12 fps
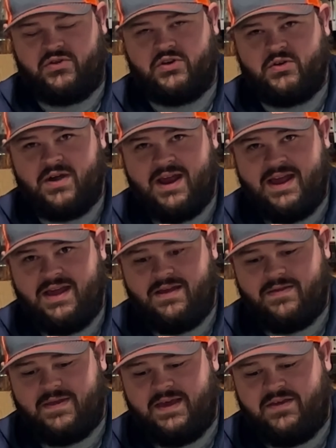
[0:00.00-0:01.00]
gray
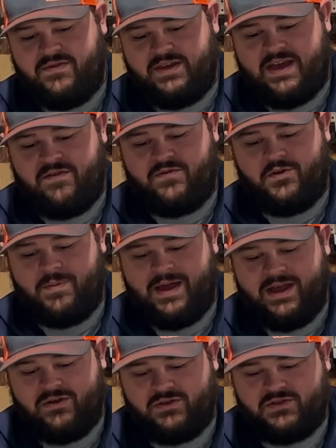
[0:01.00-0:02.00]
EVA foam
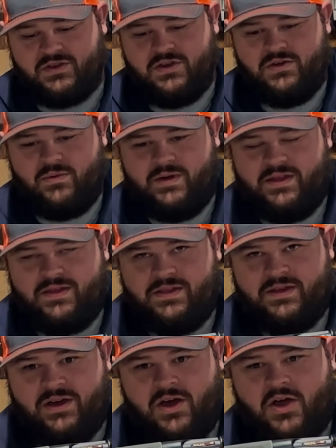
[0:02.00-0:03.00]
handles with
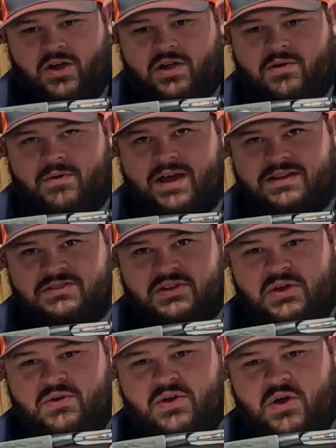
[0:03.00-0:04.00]
the Ark Rods
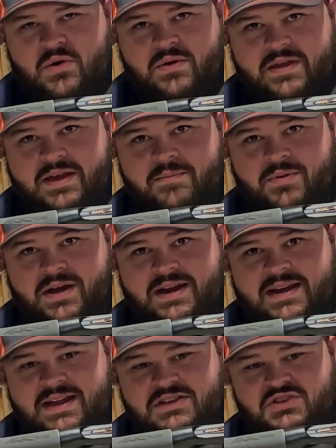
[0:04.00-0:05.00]
logo imprinted
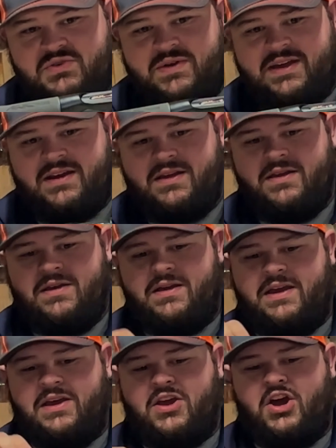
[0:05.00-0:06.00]
into it.
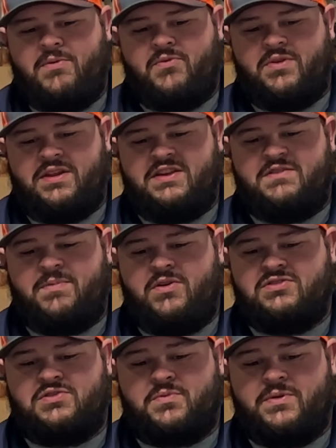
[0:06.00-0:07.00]
It comes with an
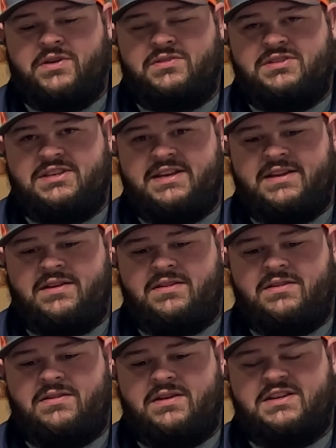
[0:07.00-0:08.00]
exposed
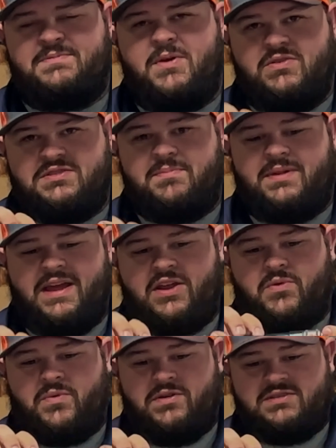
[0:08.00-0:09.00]
blank
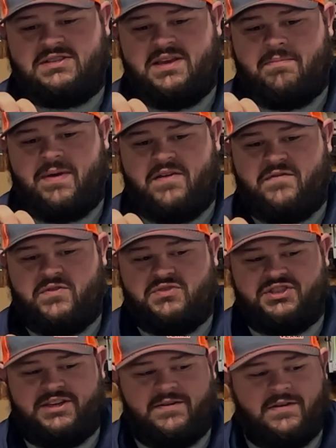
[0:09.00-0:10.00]
reel seat by
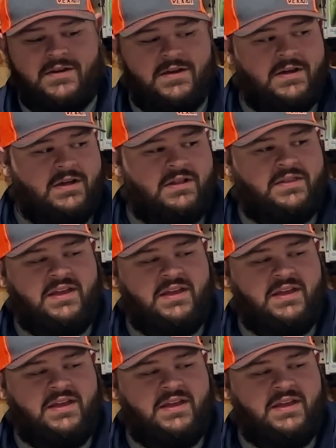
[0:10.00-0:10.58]
Fuji. The